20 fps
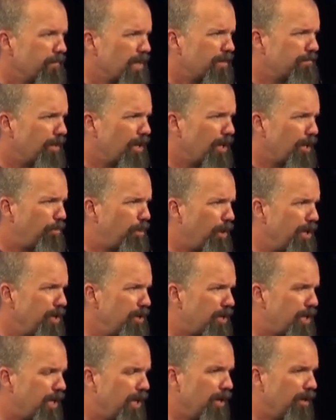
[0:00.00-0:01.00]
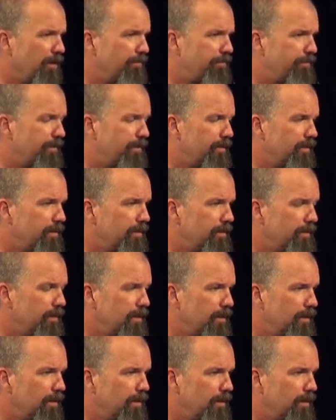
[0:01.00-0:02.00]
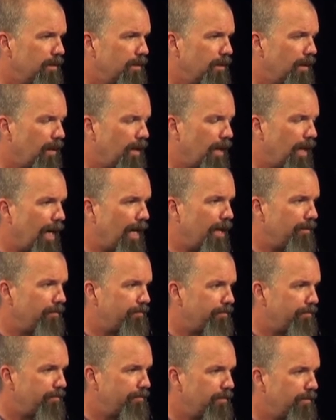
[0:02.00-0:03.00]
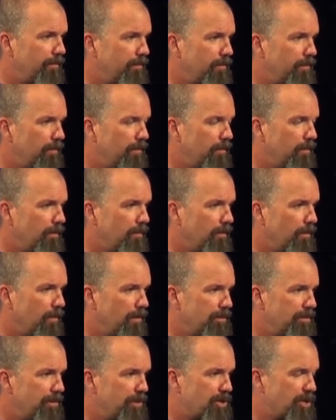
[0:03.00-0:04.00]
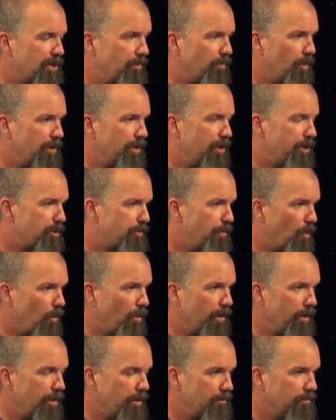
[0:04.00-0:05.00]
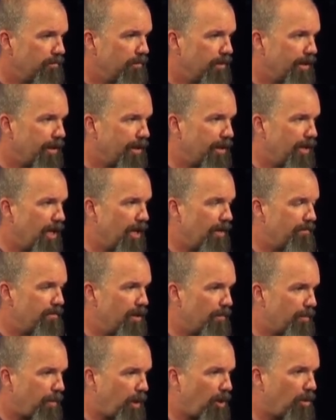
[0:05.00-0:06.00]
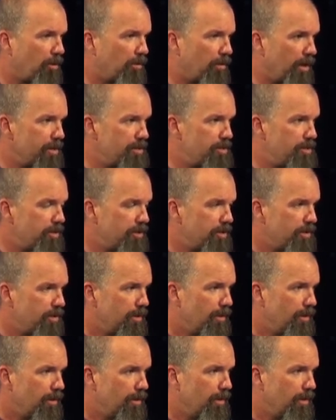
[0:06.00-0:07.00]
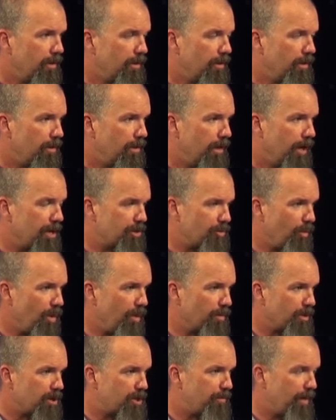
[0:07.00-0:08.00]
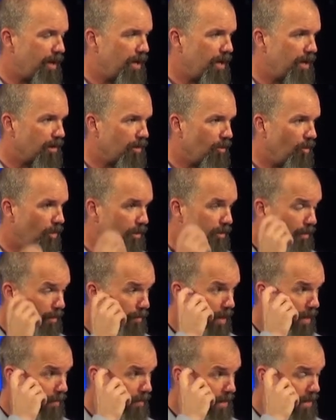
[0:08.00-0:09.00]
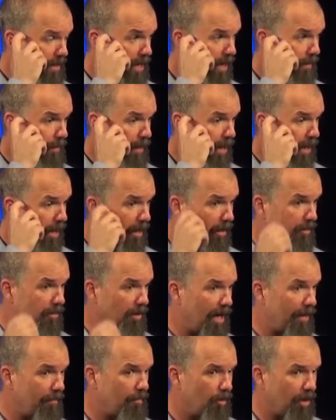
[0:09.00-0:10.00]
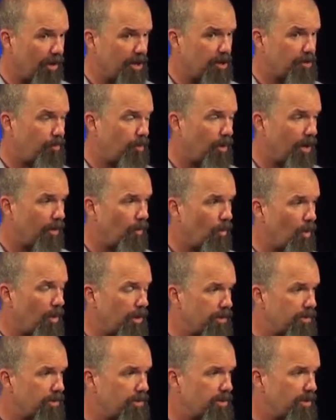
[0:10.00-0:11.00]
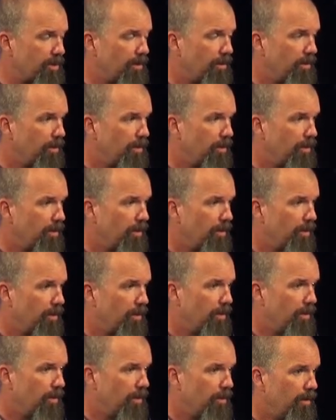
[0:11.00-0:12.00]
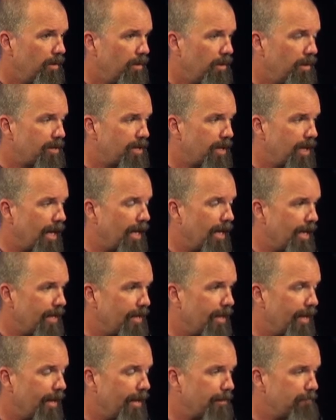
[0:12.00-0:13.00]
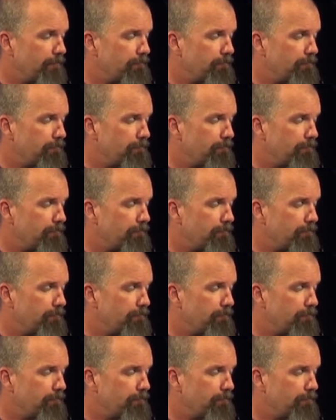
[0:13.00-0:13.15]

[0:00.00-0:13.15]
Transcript: Father, I pray you give life to someone this morning and give them courage as we respond, Lord, to maybe step out and grab one of these prayer warriors. Say, I need that.